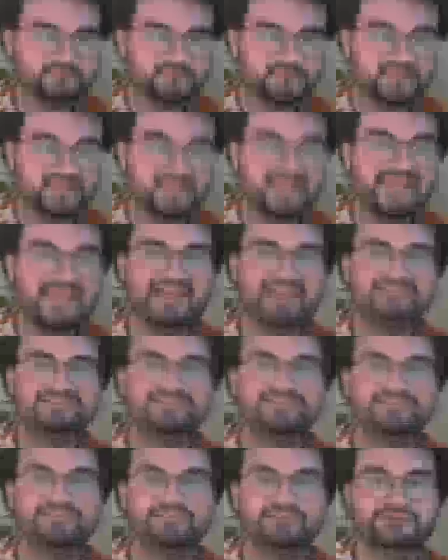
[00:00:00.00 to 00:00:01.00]
and
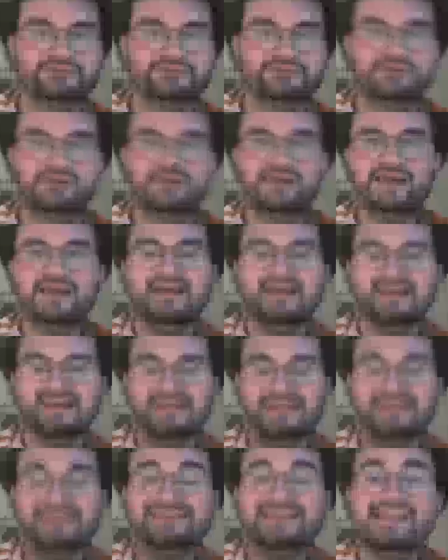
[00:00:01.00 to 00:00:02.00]
to
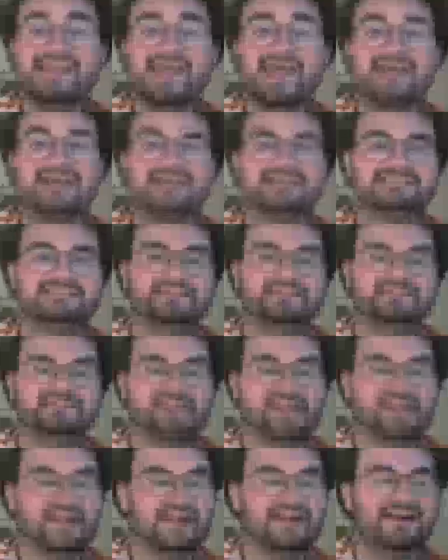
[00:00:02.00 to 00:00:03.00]
enact
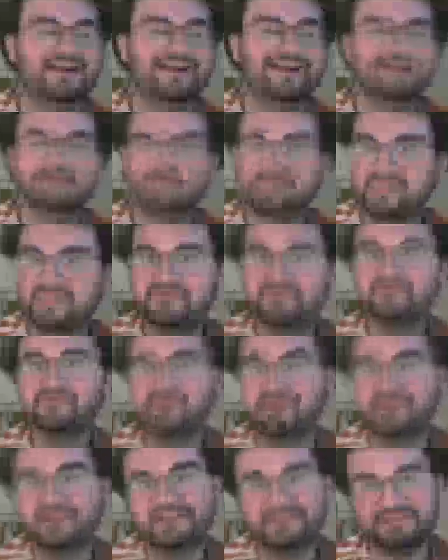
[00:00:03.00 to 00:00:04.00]
their,
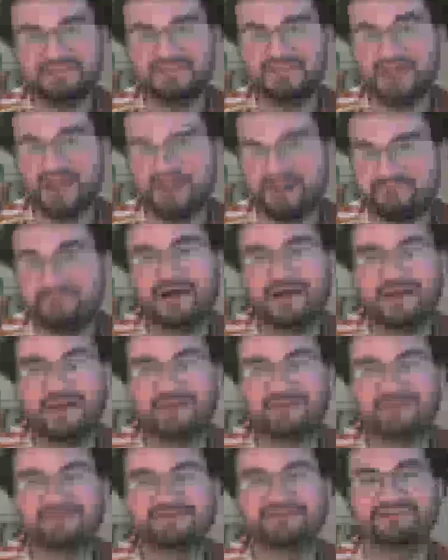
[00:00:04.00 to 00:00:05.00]
frankly,
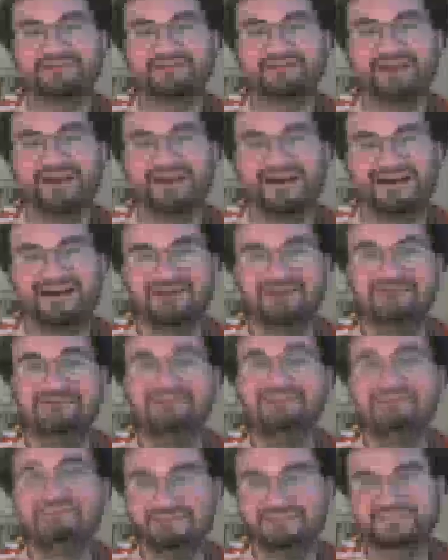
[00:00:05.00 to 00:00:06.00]
unpopular
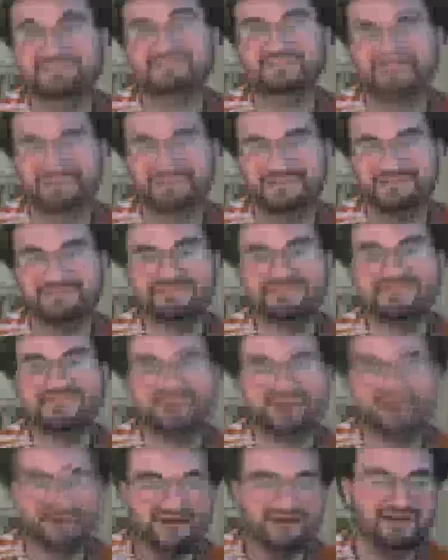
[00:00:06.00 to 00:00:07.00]
religious beliefs
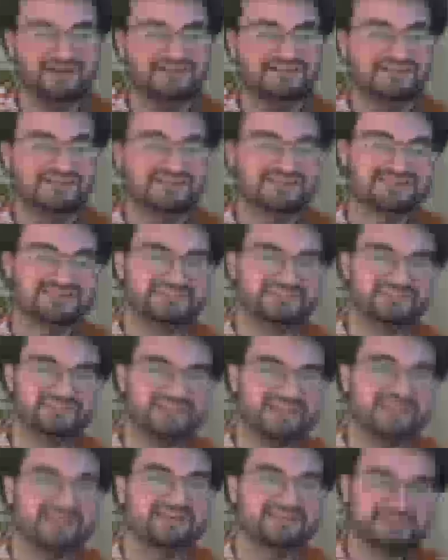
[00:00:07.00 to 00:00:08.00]
on this new
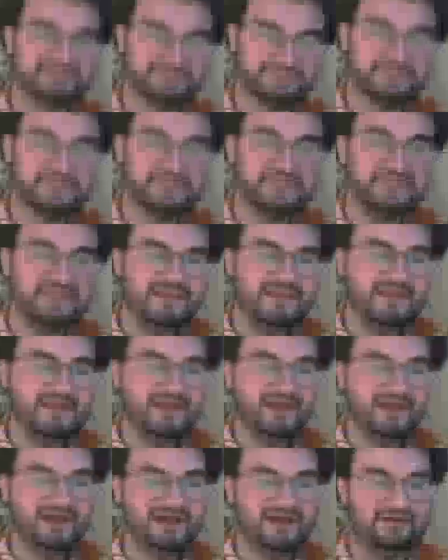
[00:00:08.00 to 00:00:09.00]
land.
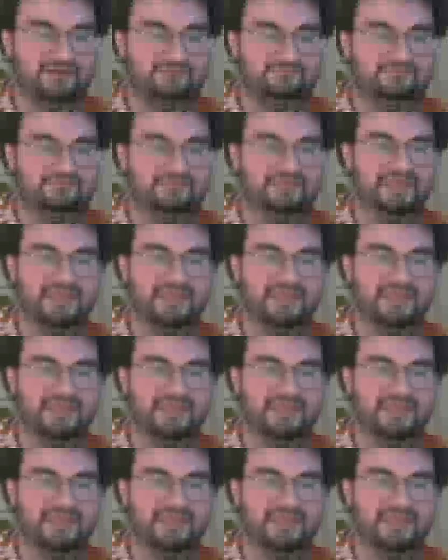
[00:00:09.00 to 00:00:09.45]
And